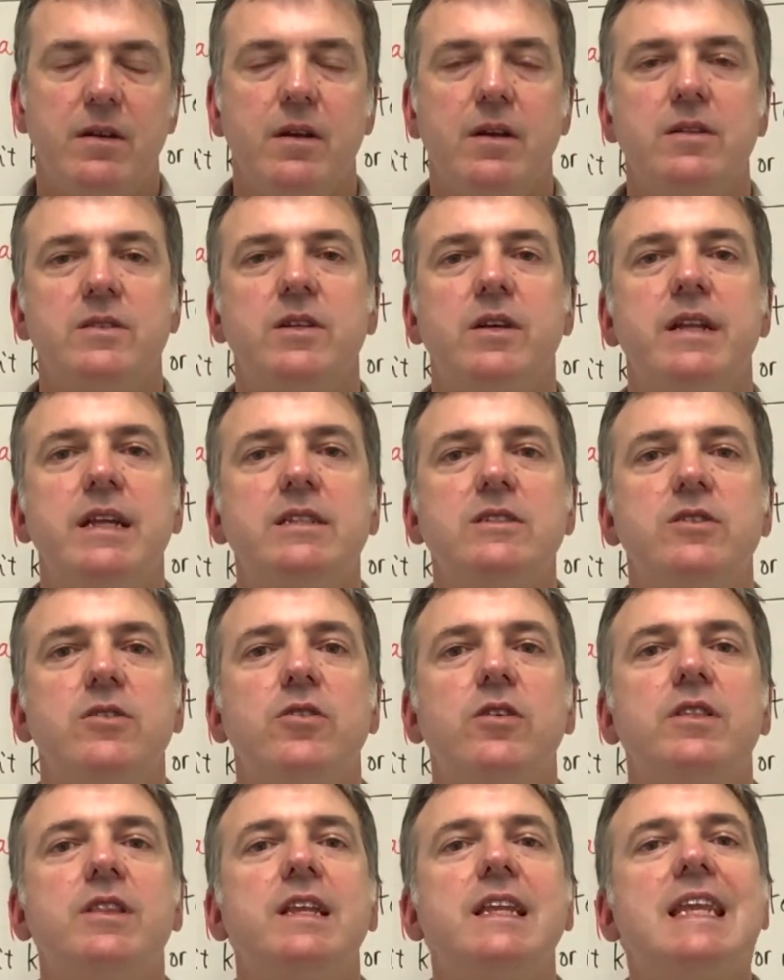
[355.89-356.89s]
So let's look
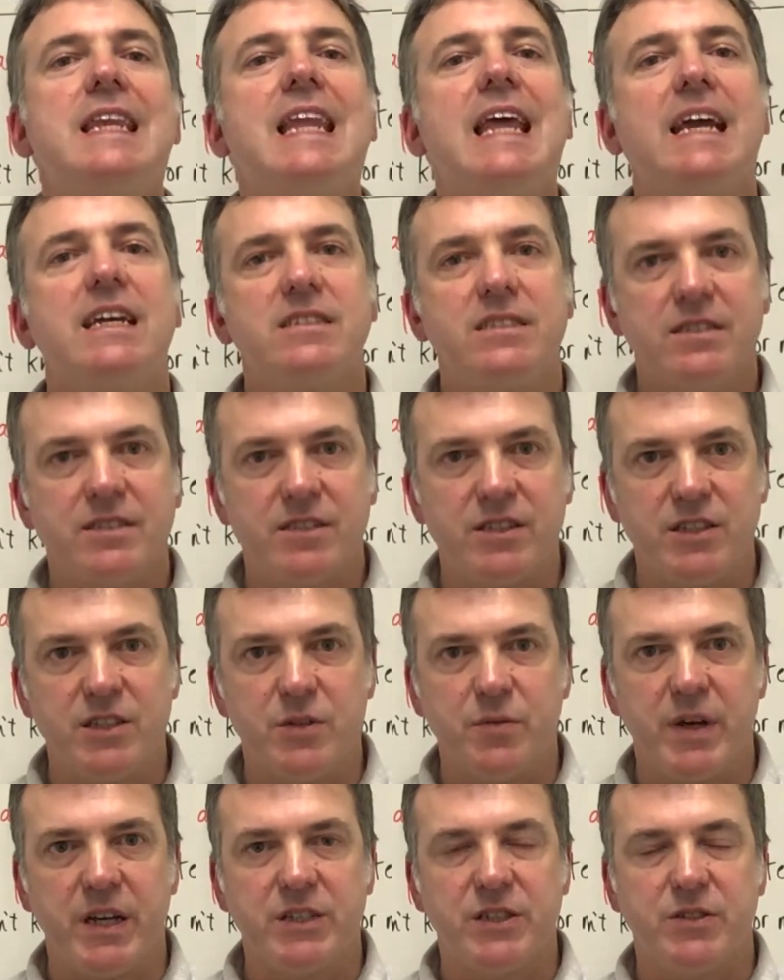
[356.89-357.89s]
at the next
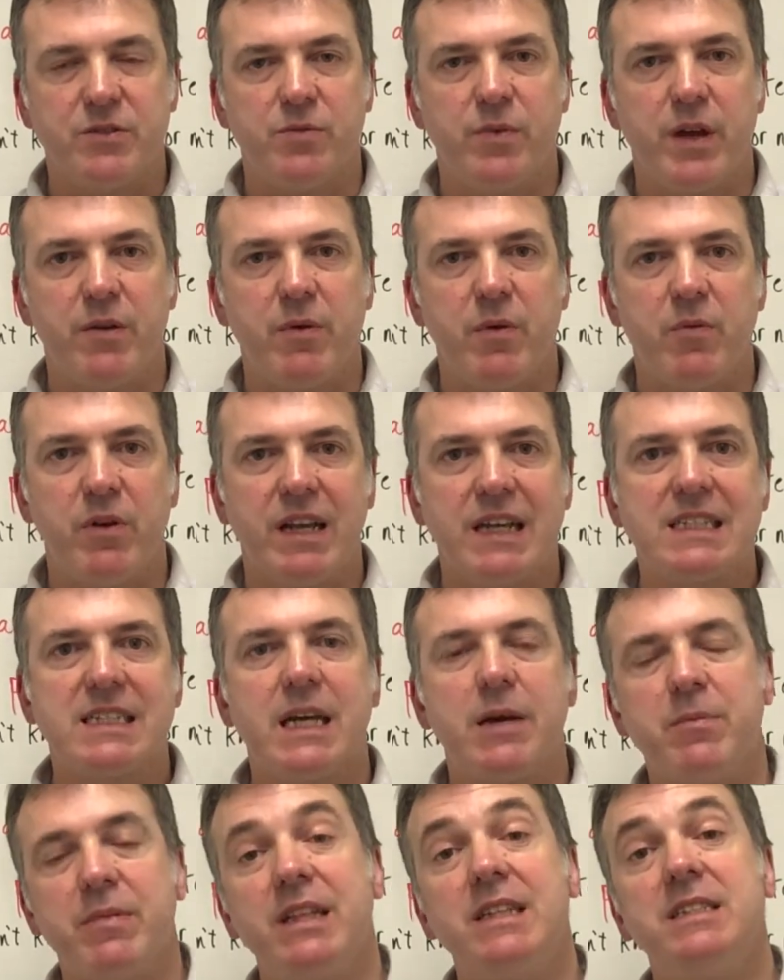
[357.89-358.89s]
situation where we will
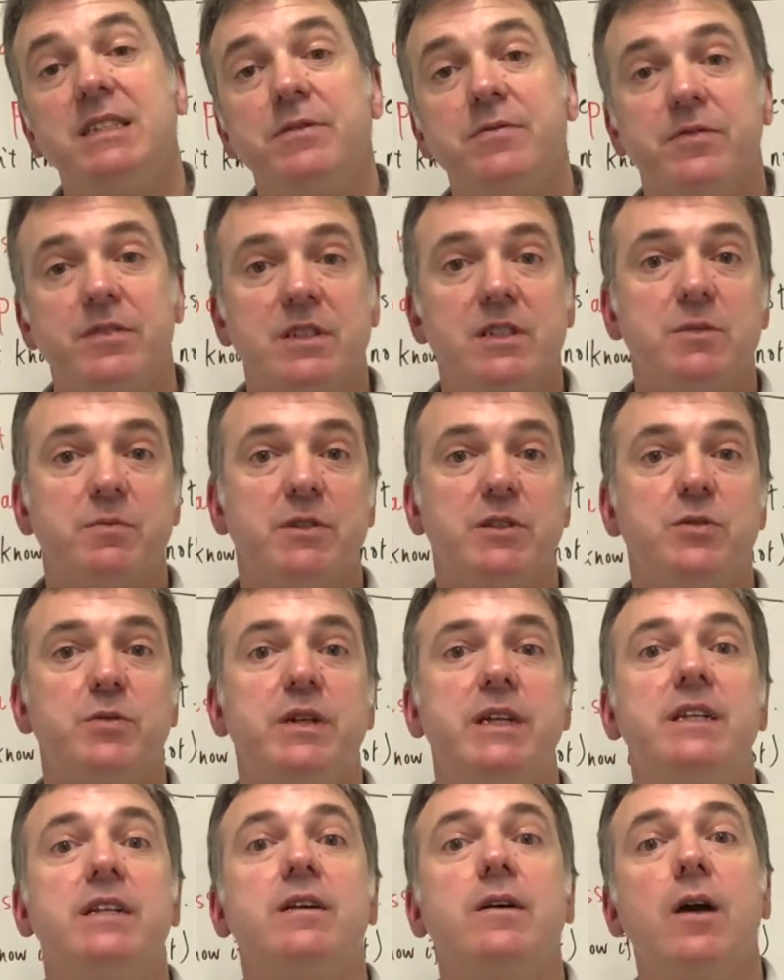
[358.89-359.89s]
examine the difference
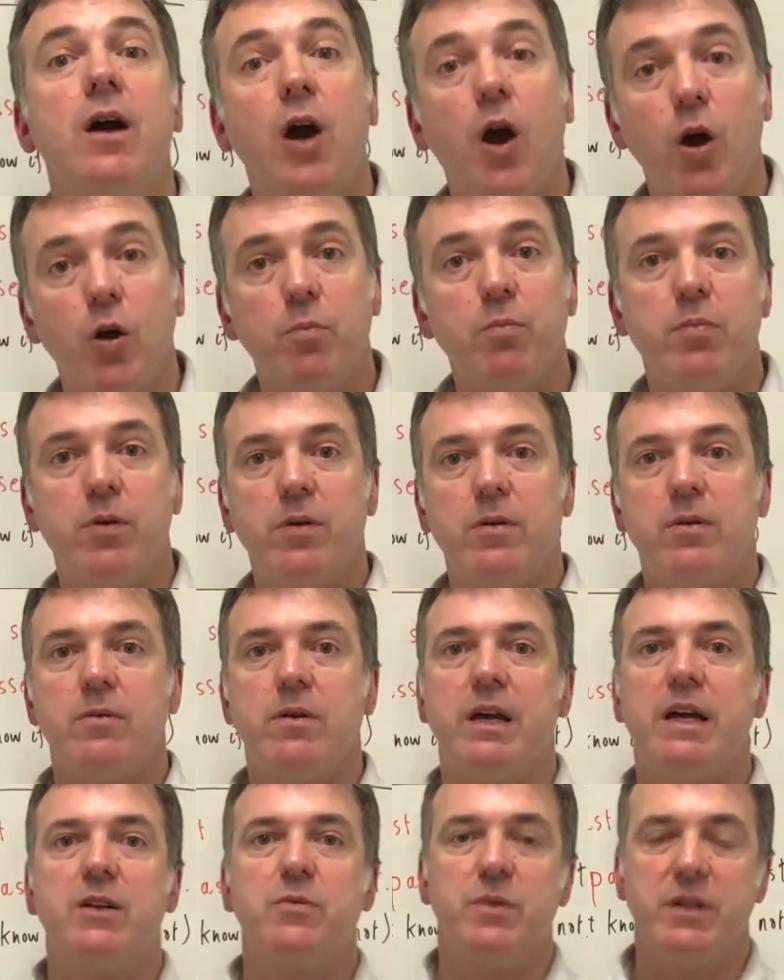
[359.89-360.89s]
between hope
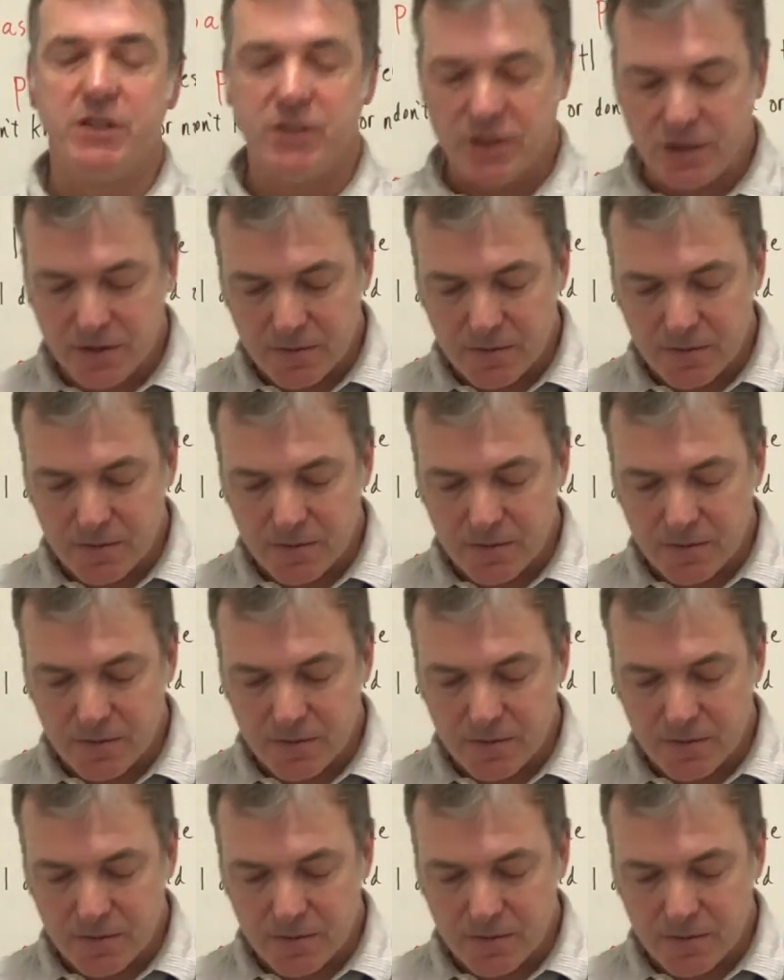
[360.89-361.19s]
and wish.